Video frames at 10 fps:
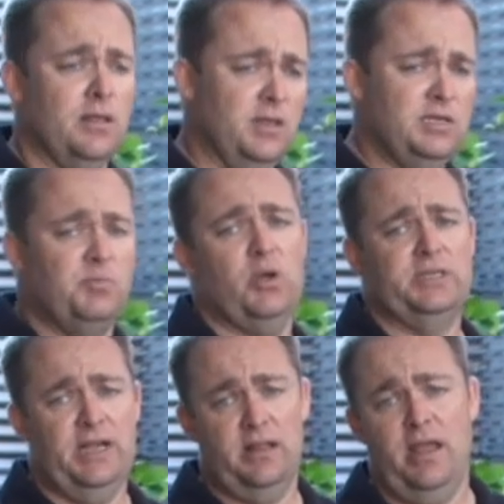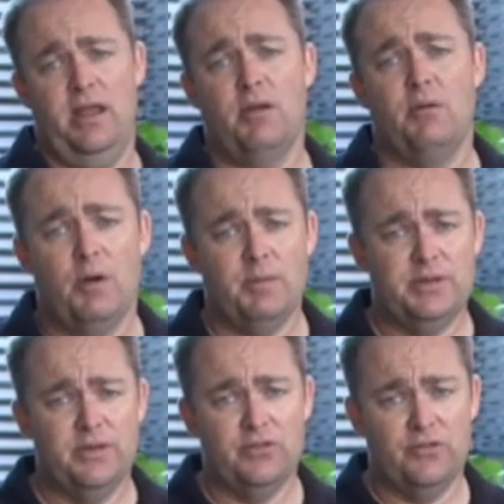these pots out of the area while we
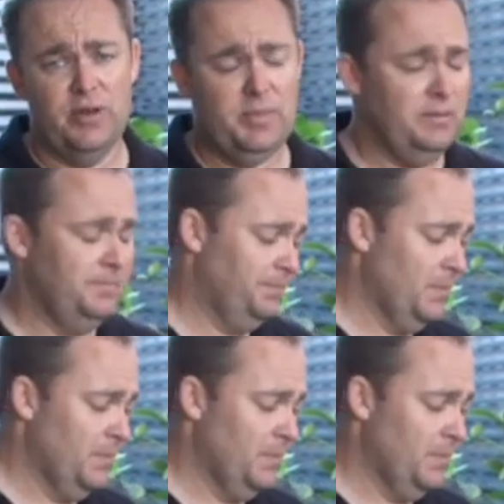do the treatment.